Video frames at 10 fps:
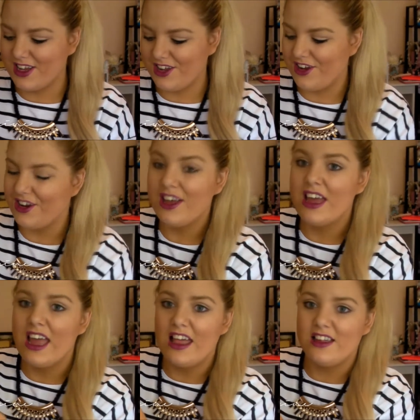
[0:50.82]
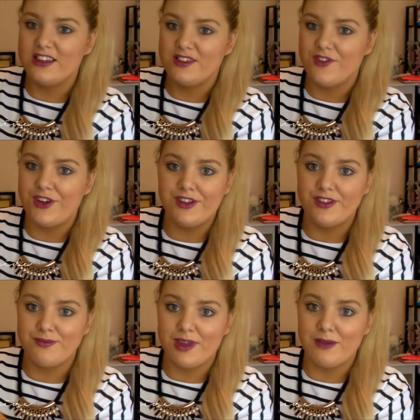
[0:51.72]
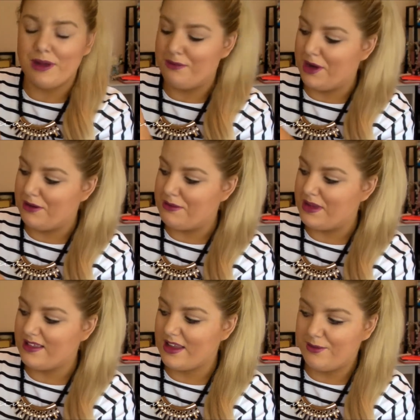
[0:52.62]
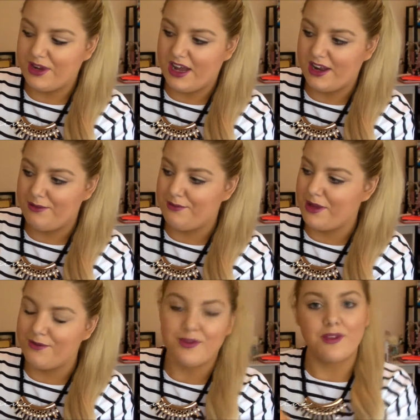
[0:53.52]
cute, and then just photos of me and my mum and my stepdad and me and